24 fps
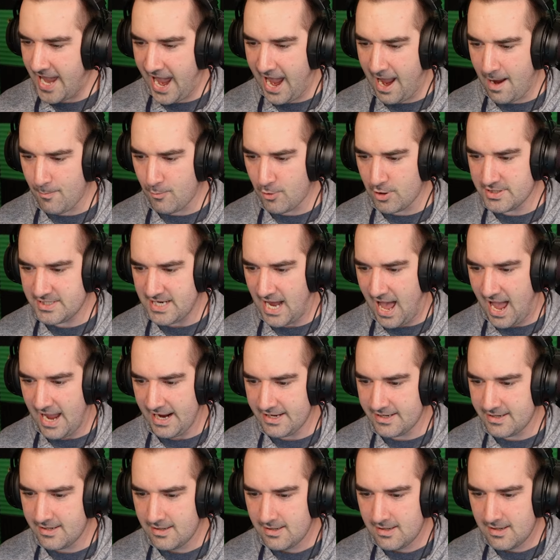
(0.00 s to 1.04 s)
Camera
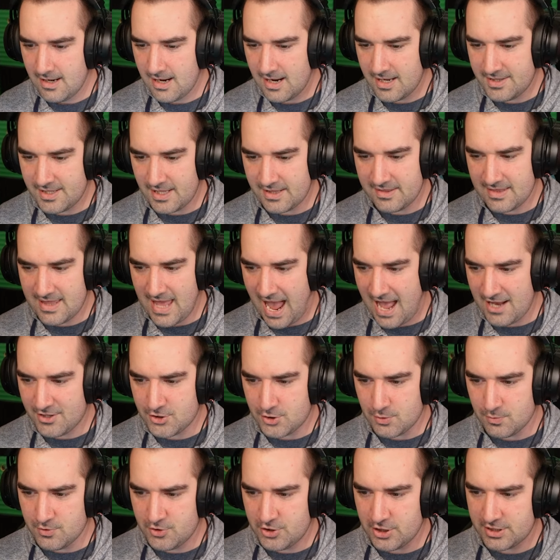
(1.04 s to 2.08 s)
died, and then that
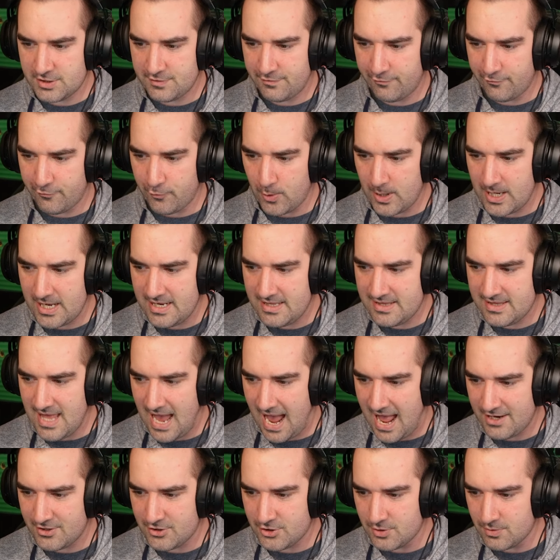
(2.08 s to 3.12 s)
dude just freed
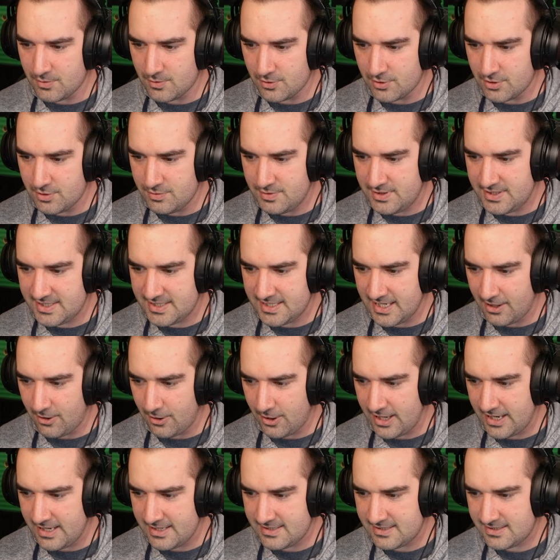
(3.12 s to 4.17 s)
that dude. Are you
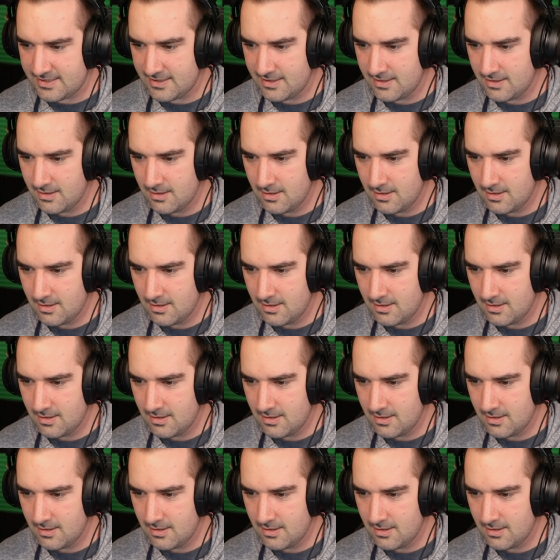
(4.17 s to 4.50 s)
serious?